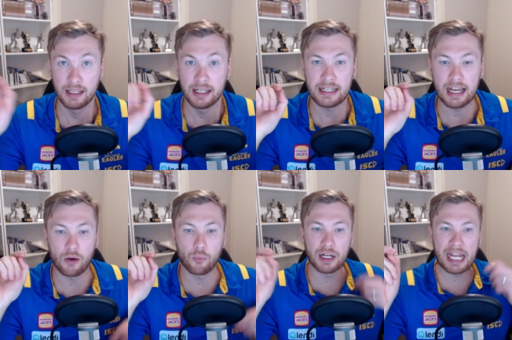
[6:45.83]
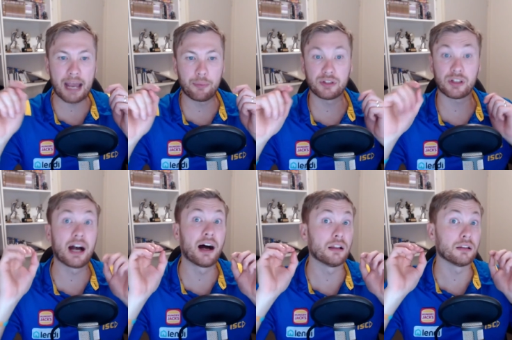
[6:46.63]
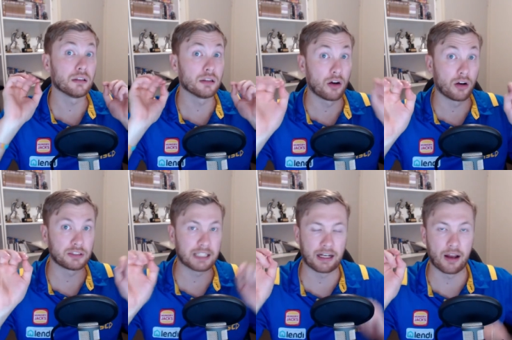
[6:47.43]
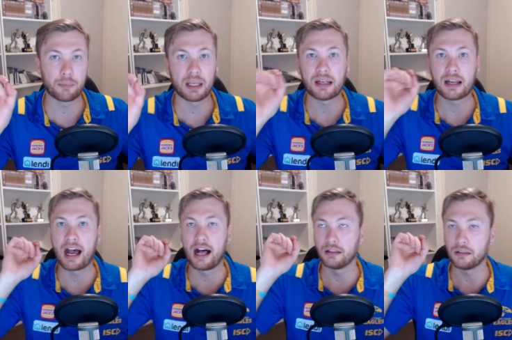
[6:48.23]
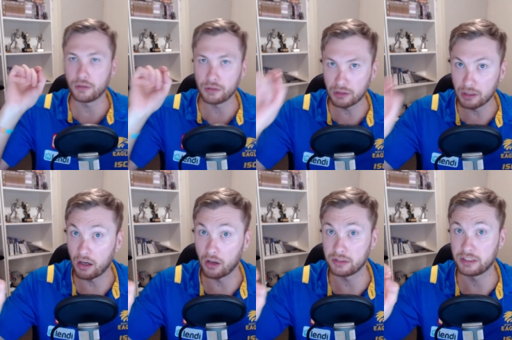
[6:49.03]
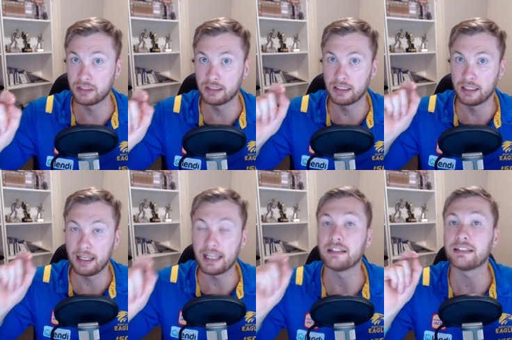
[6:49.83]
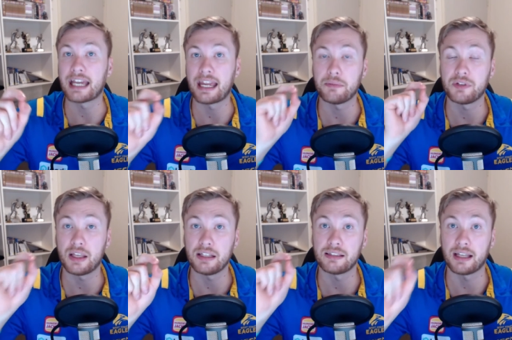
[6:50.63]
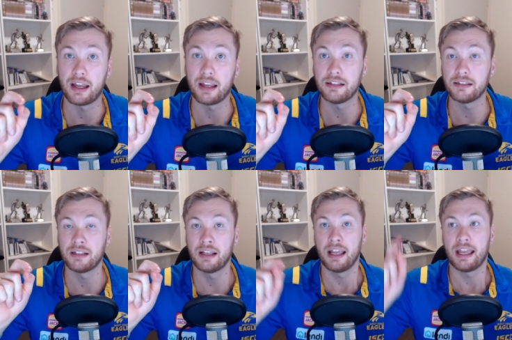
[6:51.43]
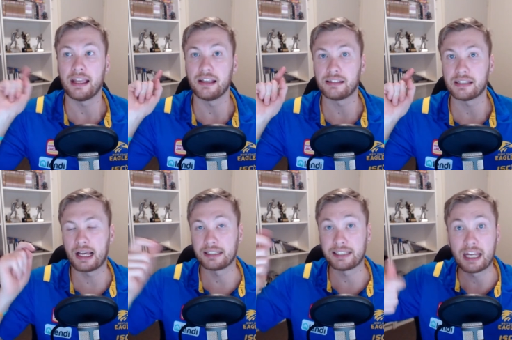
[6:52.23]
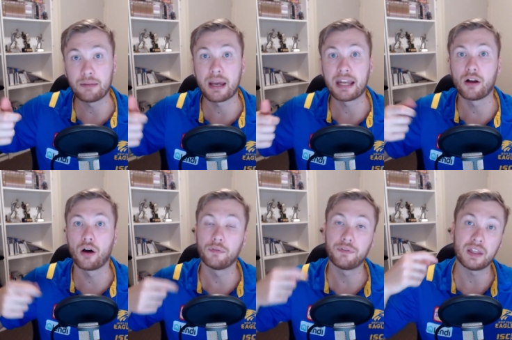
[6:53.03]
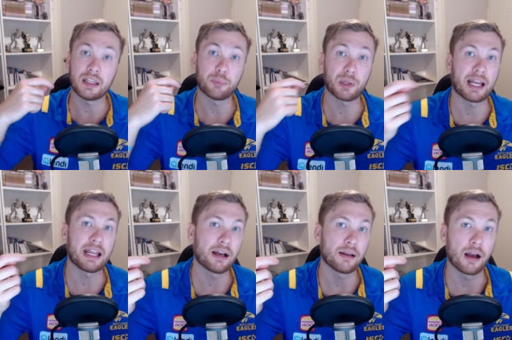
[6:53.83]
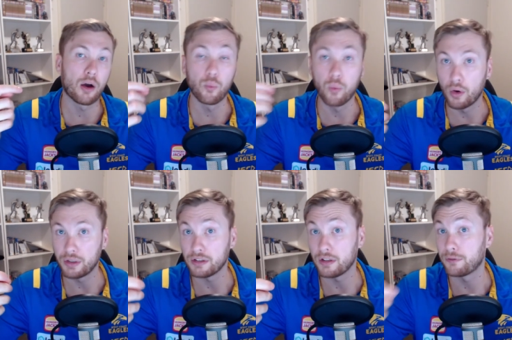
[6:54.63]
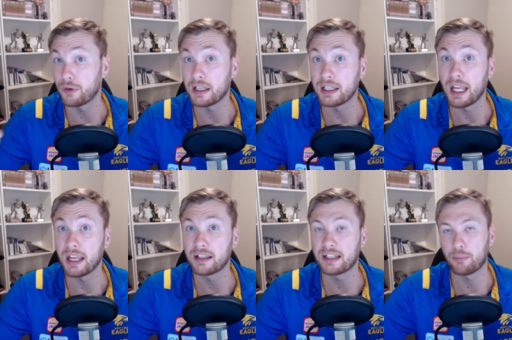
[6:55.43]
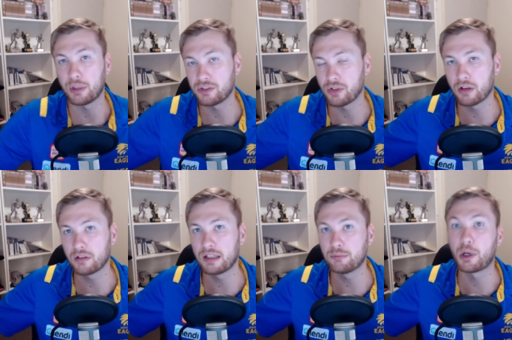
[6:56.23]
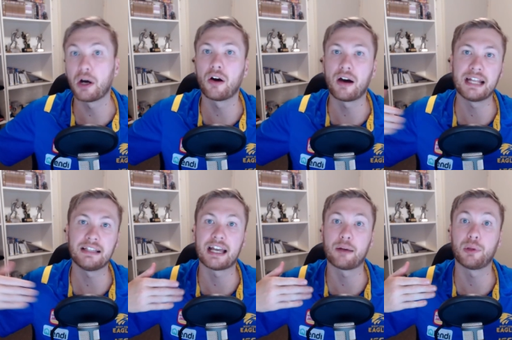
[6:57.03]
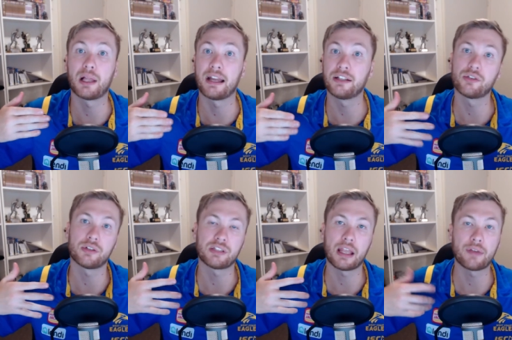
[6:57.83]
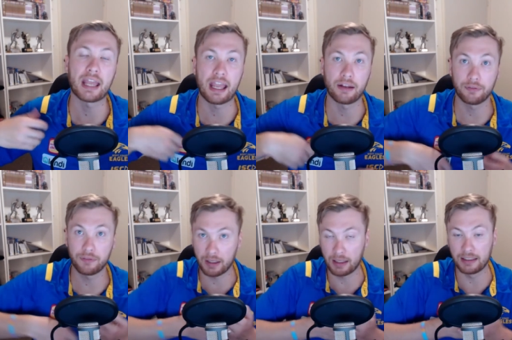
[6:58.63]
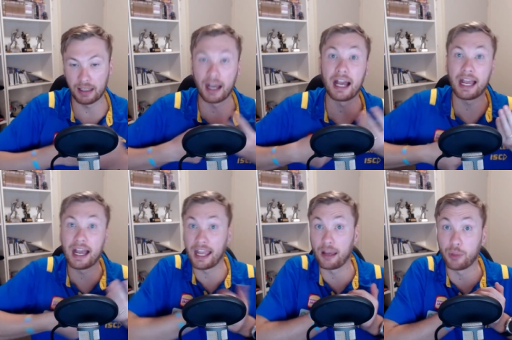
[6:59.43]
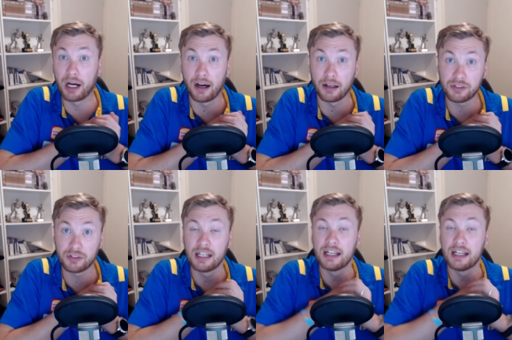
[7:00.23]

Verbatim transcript: Now, what happens a lot, and I mean a lot in games these days is a teammate of the player awarded the free kick can be circling behind that player to receive a hand, for, you know, a hand pass.